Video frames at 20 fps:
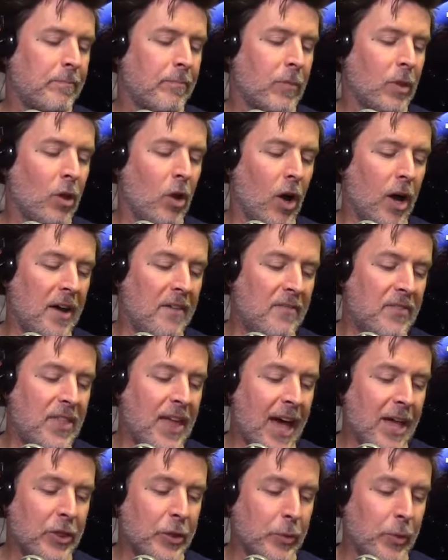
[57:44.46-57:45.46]
Of
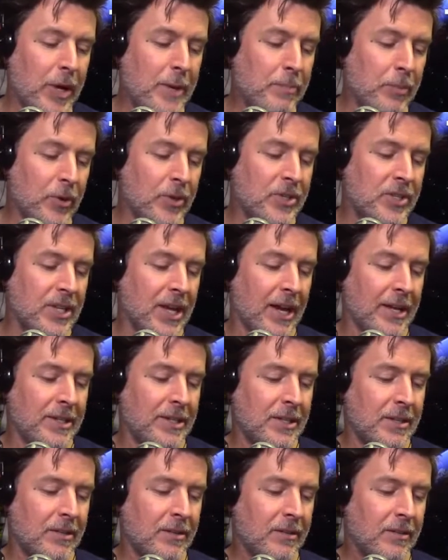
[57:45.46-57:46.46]
that
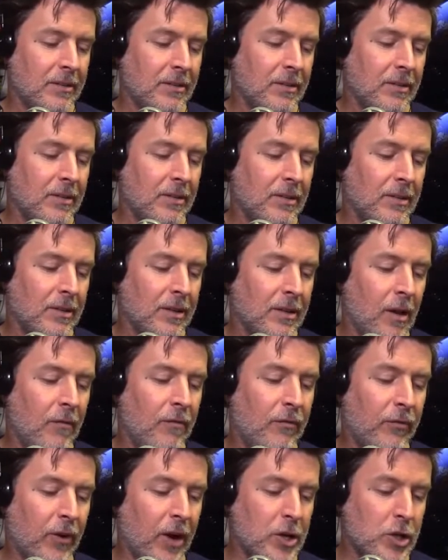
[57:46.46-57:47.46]
3% of
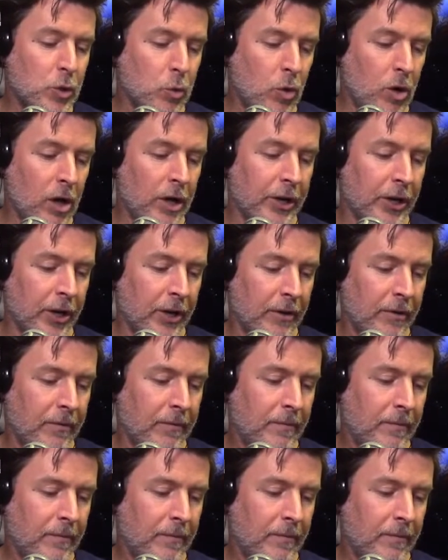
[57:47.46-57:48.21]
fresh water,